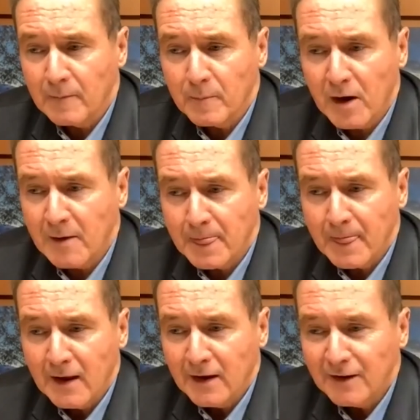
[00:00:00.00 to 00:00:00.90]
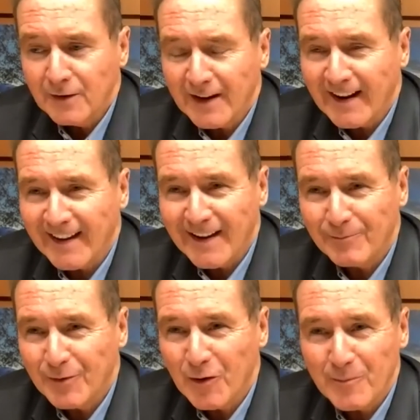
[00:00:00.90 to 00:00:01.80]
But again, I
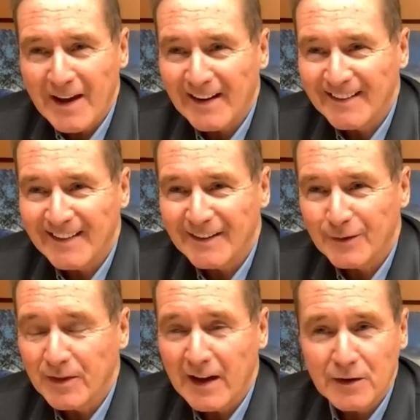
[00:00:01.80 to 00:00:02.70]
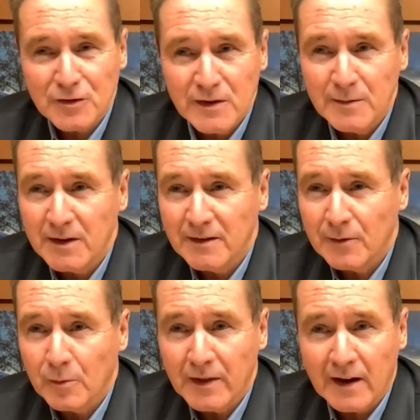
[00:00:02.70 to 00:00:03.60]
keep going back to this: without a treatment
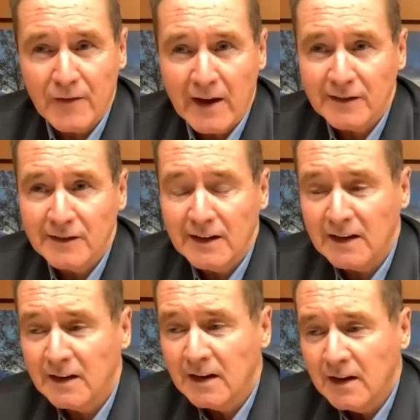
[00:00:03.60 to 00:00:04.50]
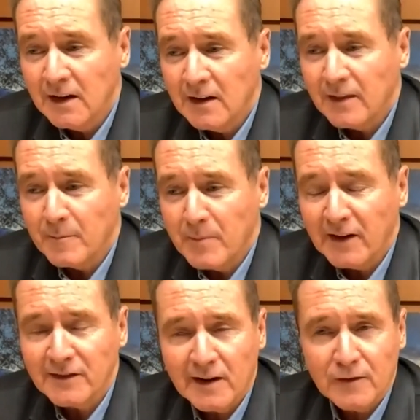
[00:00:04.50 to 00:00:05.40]
or without a vaccine, the
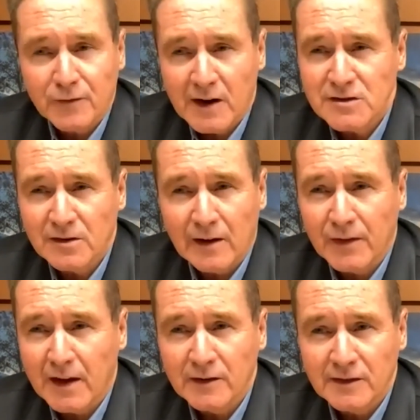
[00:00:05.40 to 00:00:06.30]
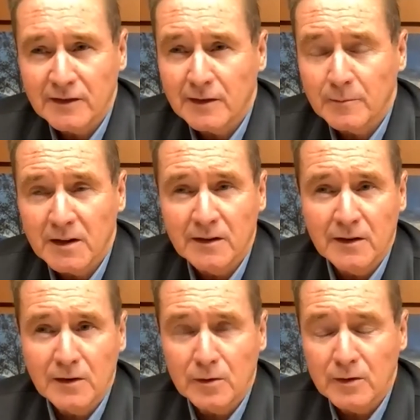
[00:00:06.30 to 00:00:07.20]
best our fragile healthcare system can
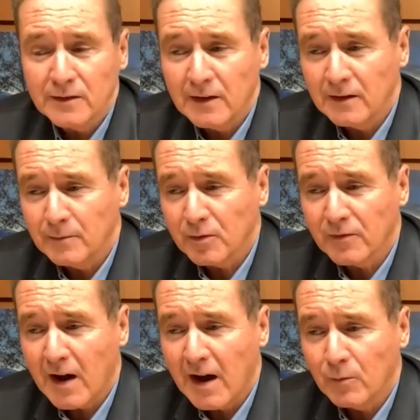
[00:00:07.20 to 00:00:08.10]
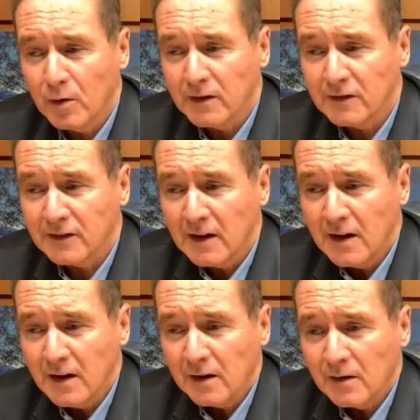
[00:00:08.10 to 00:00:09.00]
do is provide what's
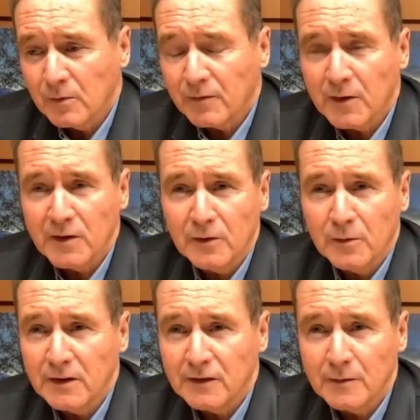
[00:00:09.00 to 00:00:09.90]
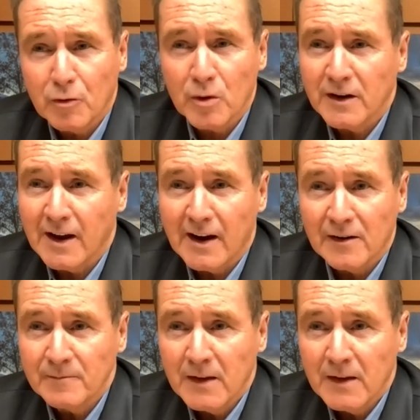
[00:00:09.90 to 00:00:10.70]
referred to as support care.